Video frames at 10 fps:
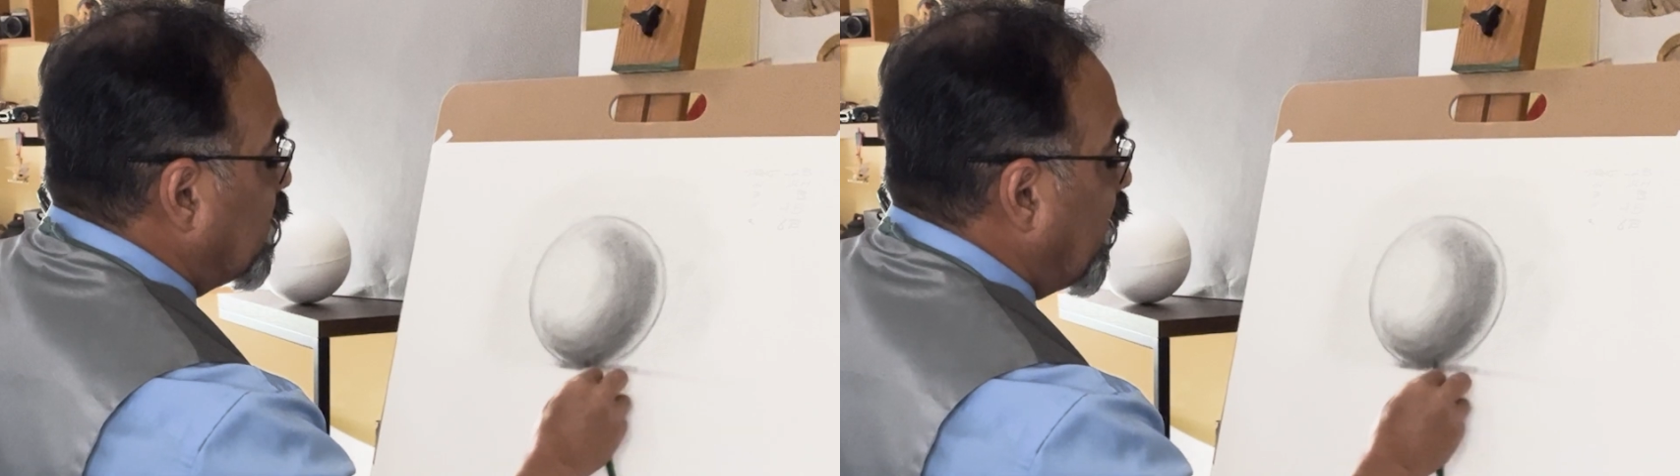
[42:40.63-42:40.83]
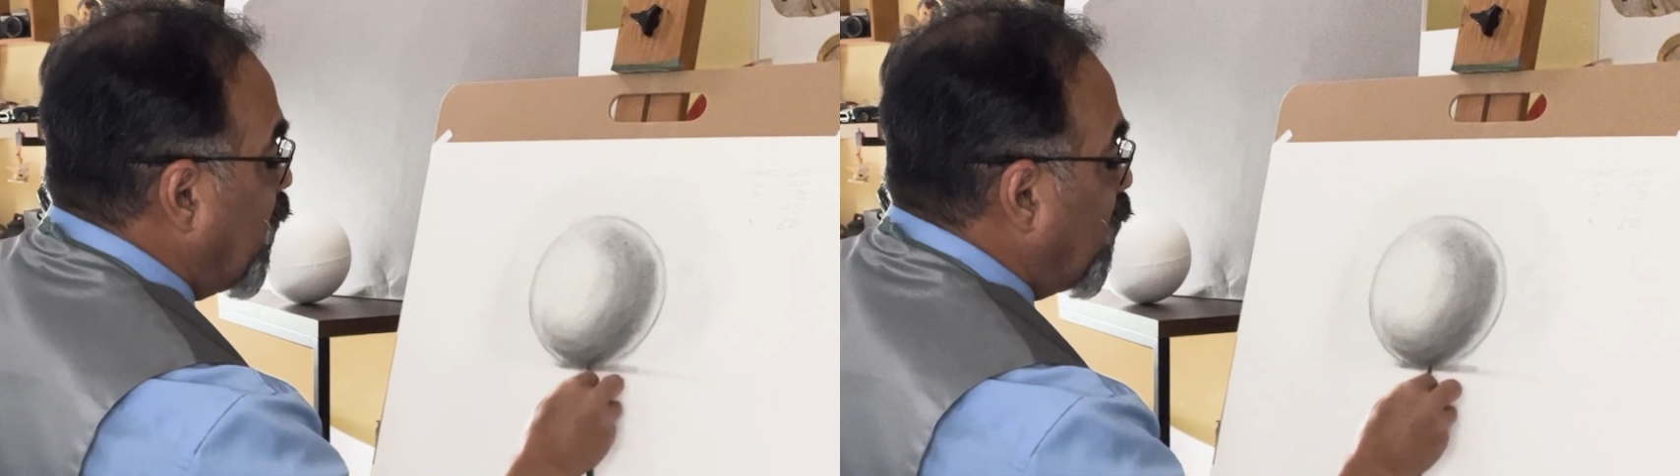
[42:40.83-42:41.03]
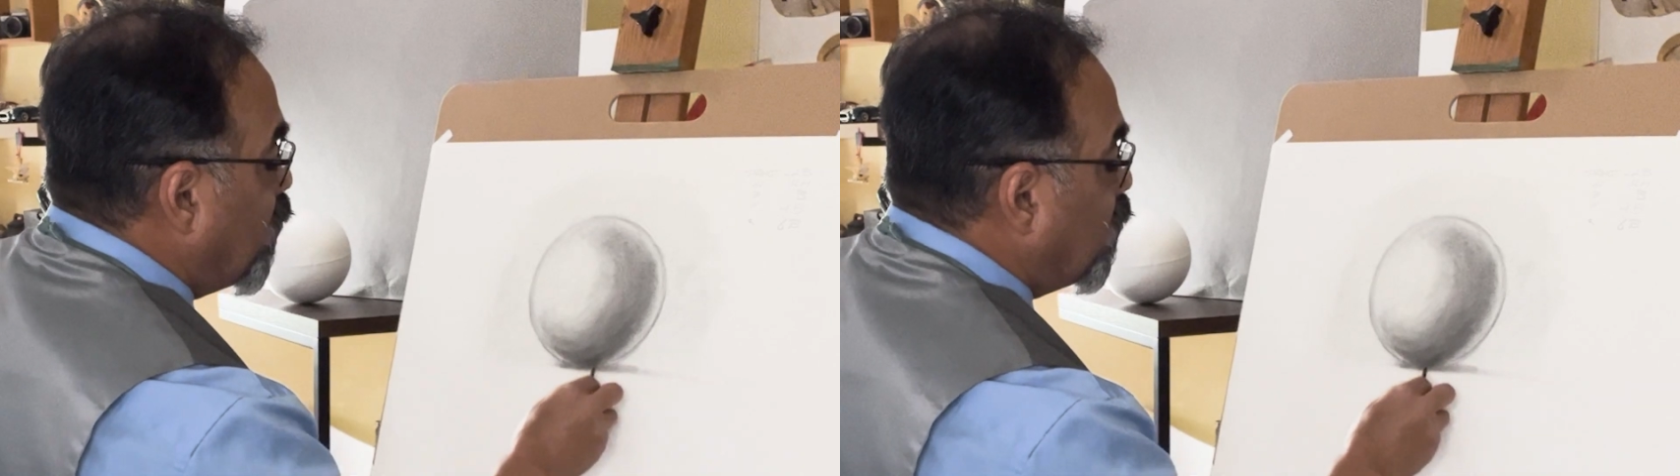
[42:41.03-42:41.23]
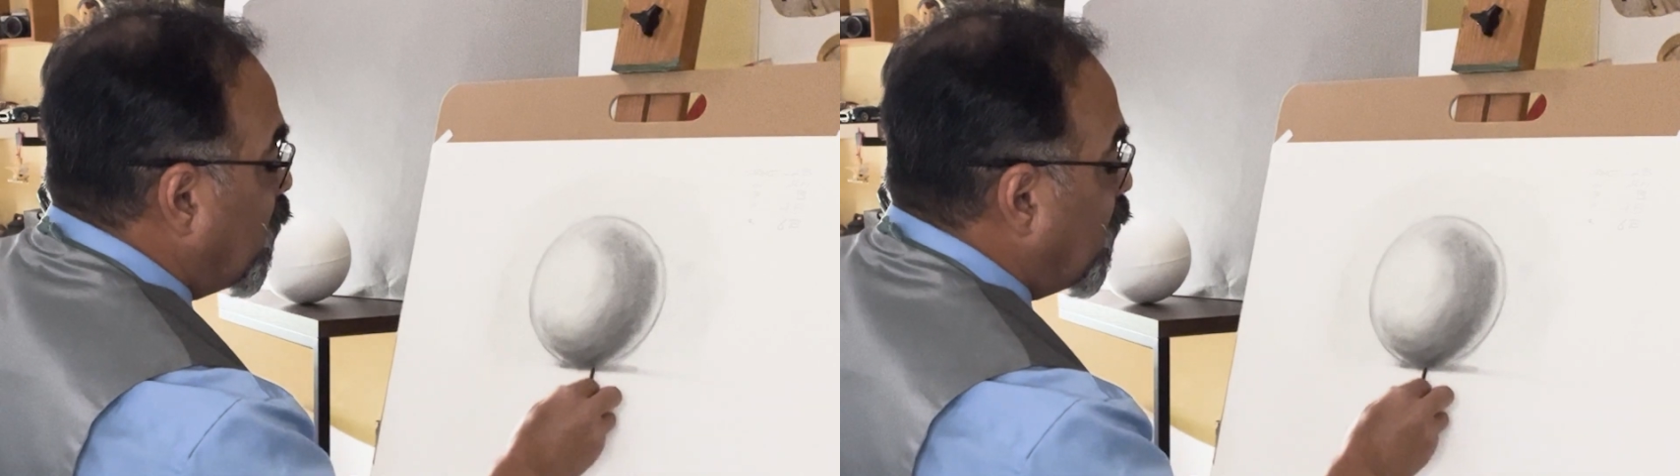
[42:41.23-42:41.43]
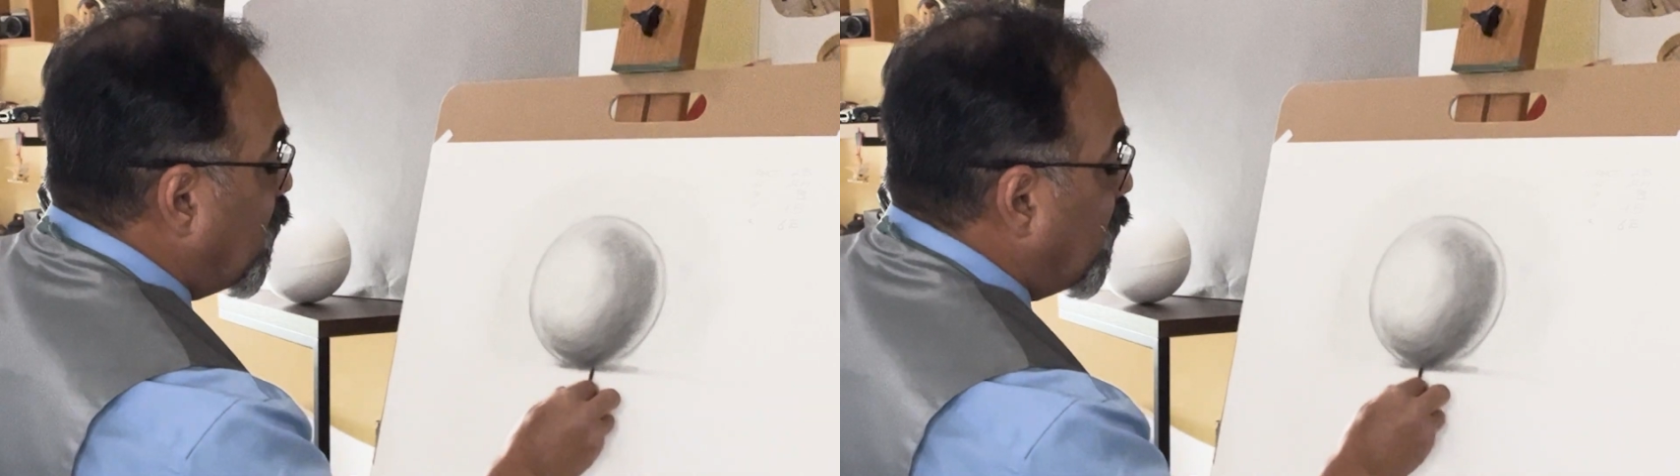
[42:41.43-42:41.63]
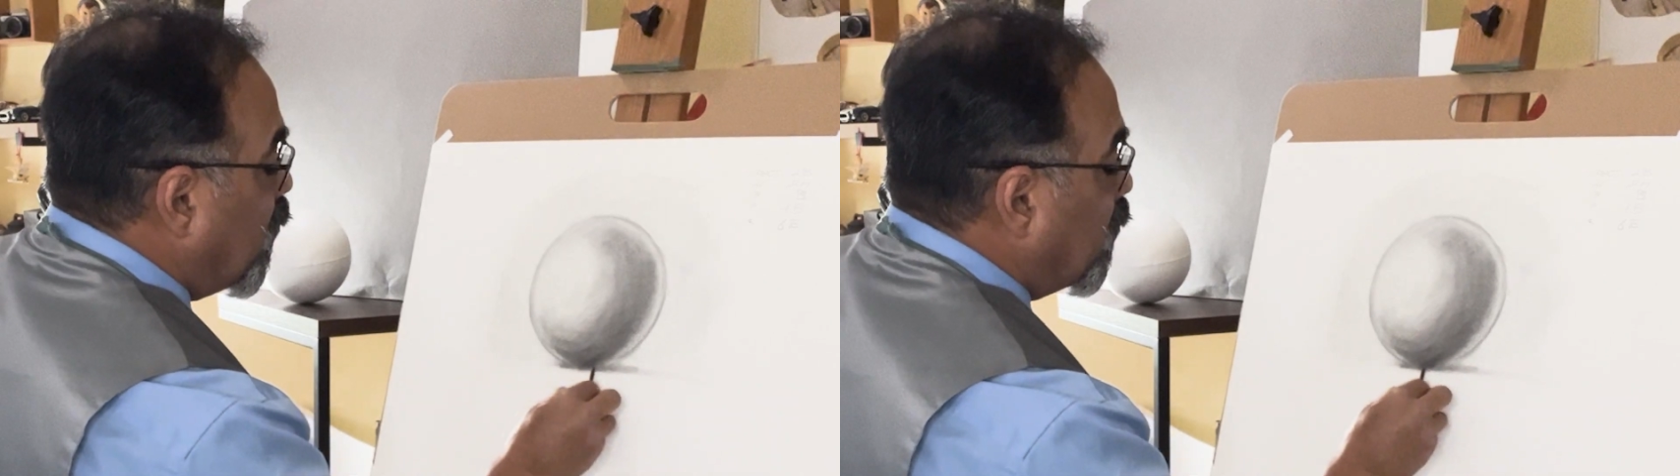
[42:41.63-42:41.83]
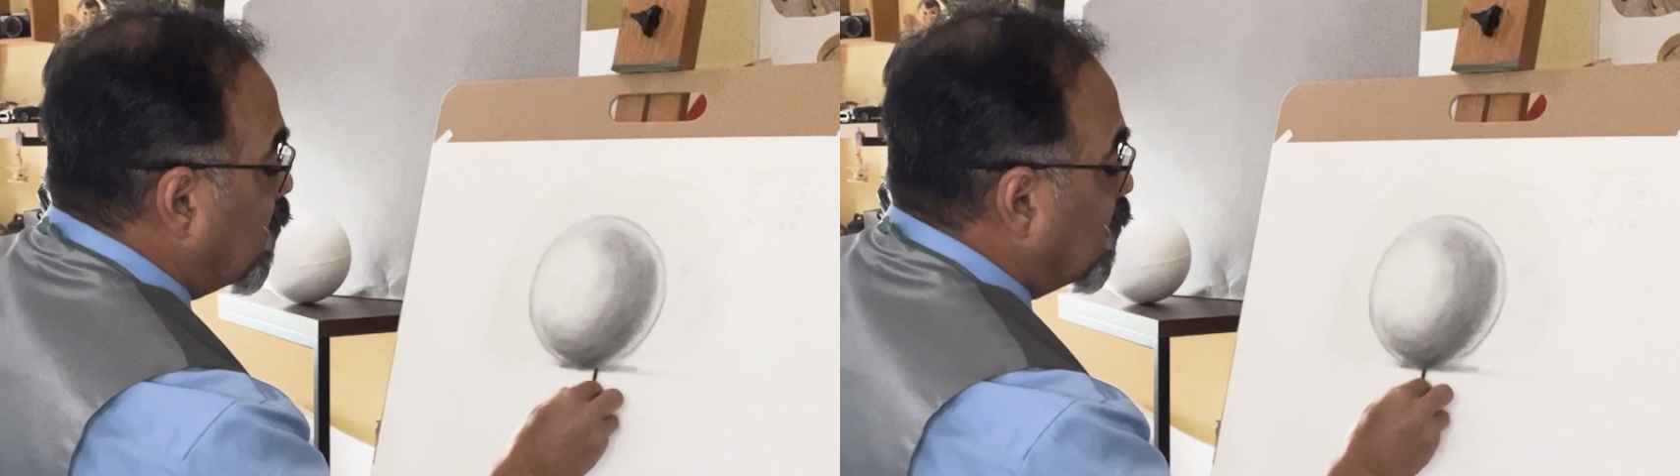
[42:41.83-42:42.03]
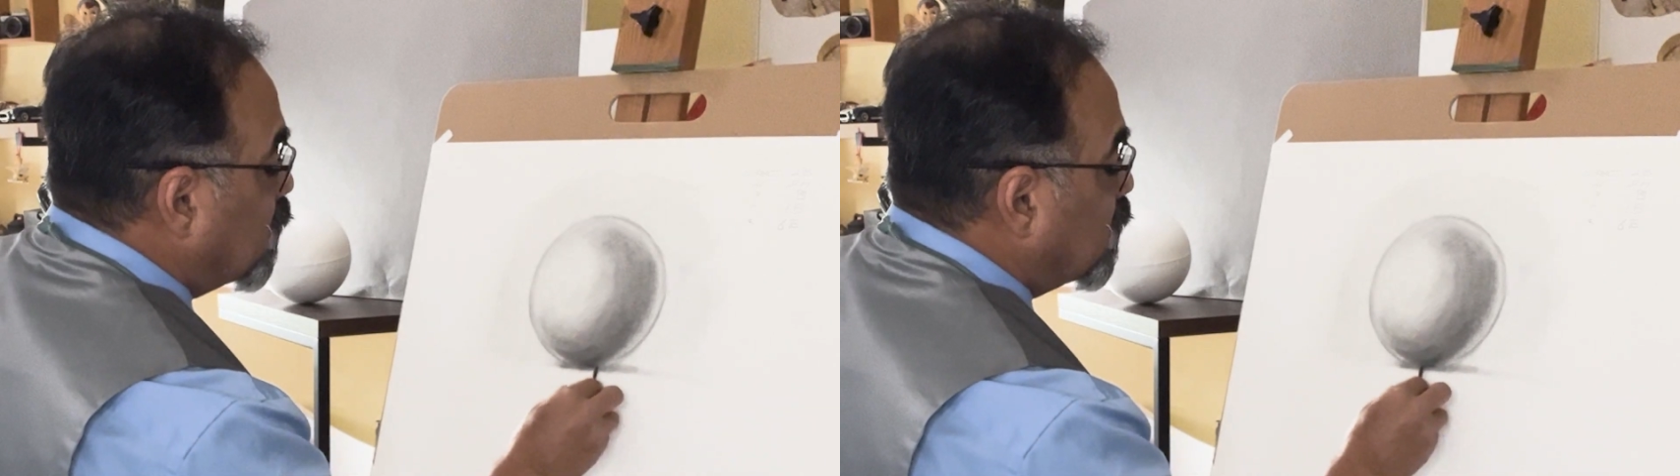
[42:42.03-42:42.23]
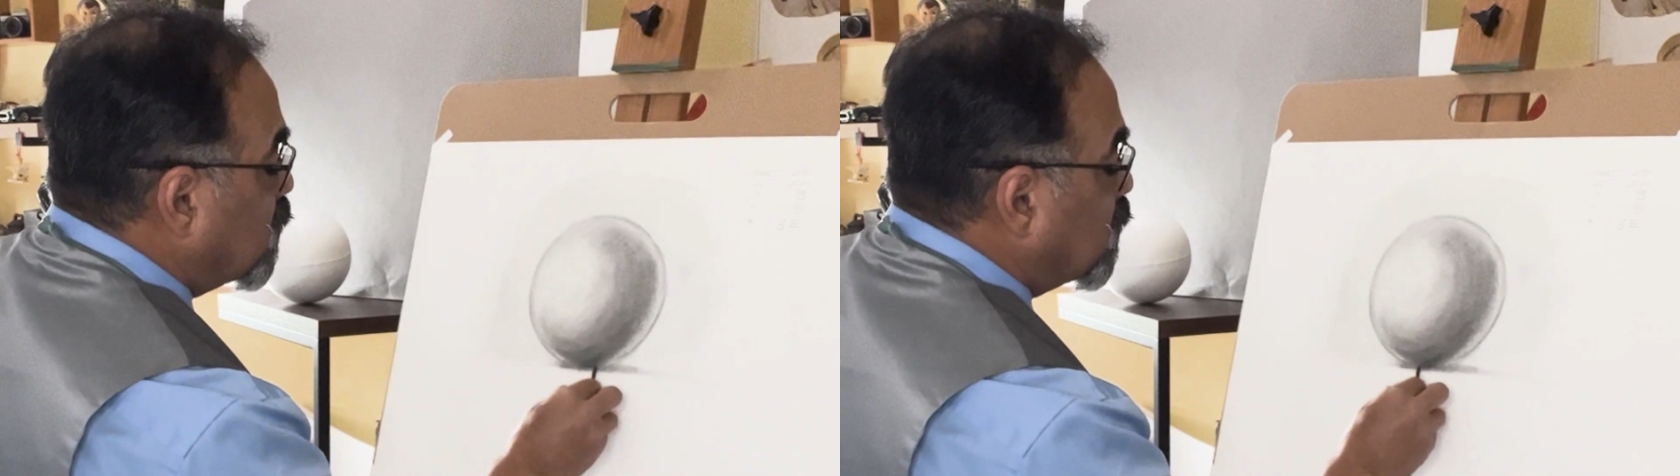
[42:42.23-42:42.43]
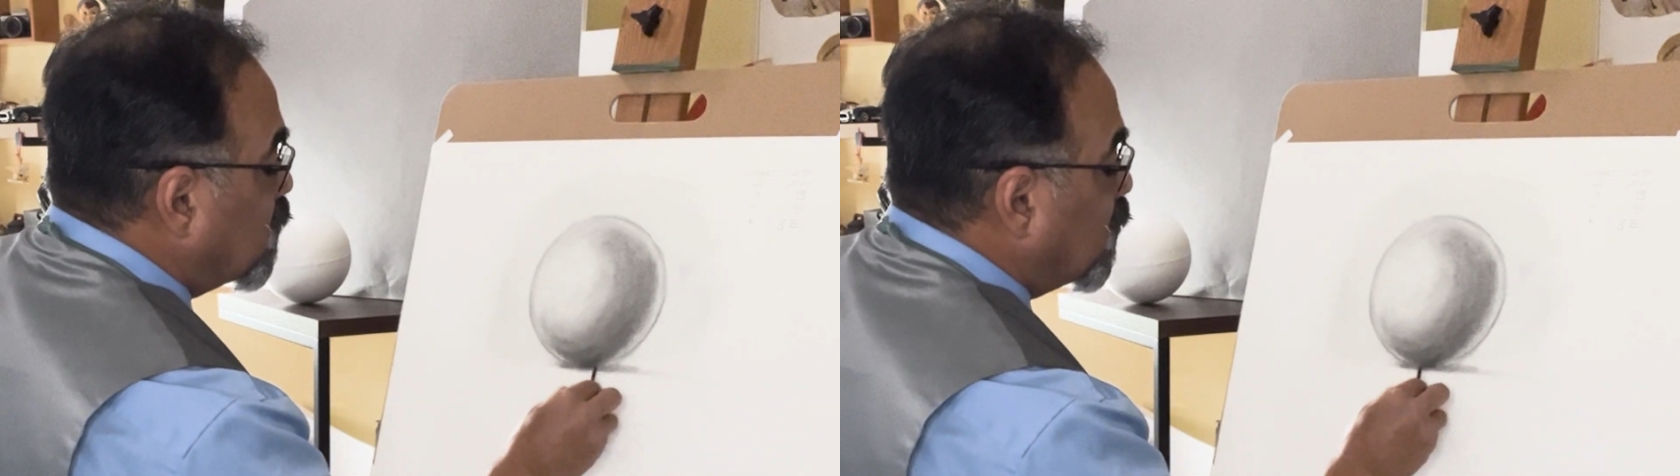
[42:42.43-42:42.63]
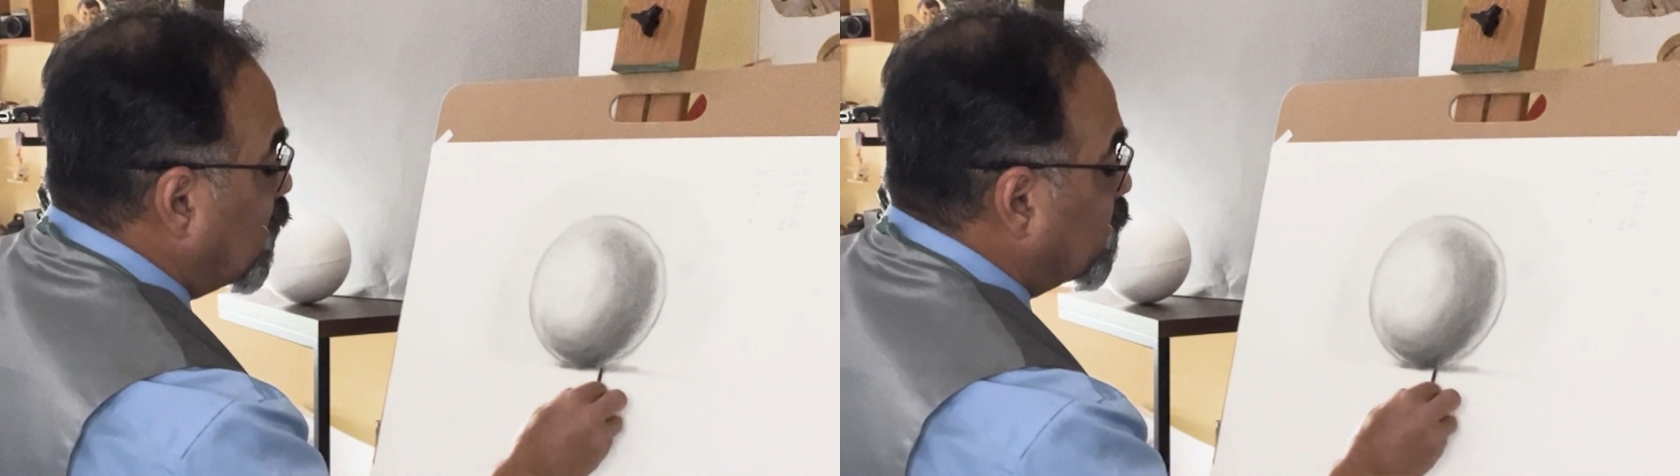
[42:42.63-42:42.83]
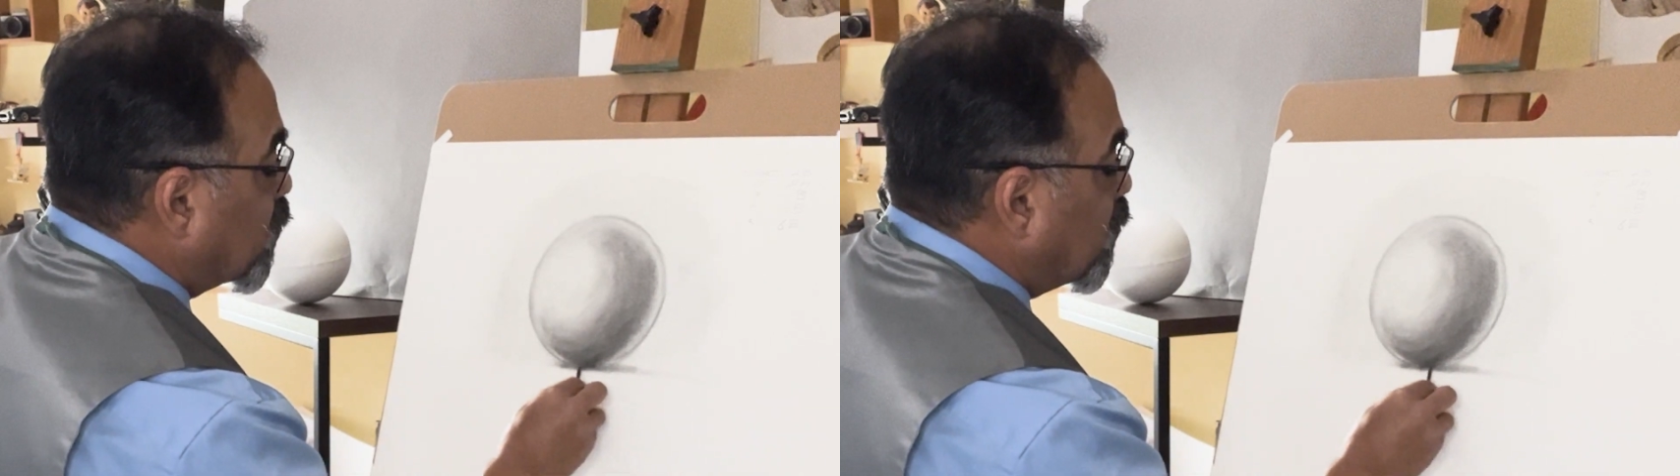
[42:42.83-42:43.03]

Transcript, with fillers: Now I'm